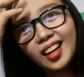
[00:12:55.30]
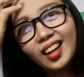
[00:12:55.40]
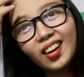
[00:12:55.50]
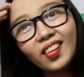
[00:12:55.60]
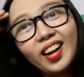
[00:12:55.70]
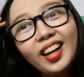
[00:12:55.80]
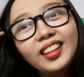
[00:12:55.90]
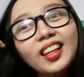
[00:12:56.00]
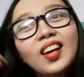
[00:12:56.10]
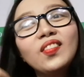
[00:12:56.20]
All right.
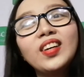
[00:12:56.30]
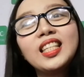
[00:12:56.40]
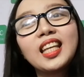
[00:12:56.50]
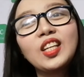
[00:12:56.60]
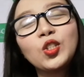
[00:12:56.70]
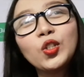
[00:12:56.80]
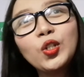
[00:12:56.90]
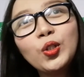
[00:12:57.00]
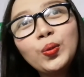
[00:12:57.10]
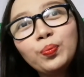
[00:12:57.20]
My
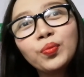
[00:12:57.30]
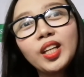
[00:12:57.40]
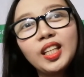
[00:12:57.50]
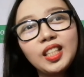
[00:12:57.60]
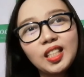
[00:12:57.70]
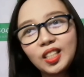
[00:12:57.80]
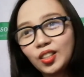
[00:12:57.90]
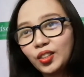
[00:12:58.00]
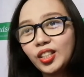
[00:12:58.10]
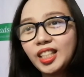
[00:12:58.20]
schedule is
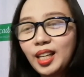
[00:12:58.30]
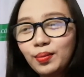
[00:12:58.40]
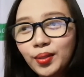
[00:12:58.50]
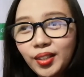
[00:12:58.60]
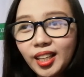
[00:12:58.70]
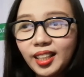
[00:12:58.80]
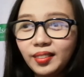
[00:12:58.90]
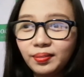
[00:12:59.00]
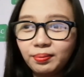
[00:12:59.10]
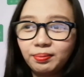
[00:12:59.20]
still the same. Okay.
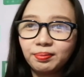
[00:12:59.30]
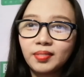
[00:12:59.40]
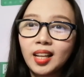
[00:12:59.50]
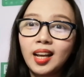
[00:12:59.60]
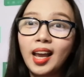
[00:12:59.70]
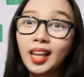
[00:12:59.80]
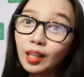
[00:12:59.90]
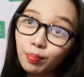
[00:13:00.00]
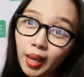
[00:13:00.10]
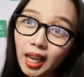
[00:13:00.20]
I
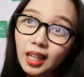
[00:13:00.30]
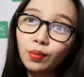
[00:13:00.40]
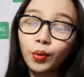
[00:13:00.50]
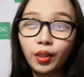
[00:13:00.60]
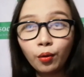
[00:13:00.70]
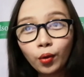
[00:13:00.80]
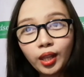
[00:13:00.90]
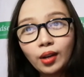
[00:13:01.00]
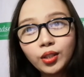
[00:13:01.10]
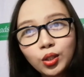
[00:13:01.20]
get paid with or
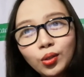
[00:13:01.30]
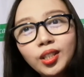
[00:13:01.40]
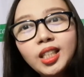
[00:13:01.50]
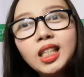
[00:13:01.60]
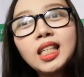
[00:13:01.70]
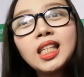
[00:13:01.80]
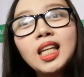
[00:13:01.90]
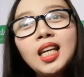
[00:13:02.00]
without students.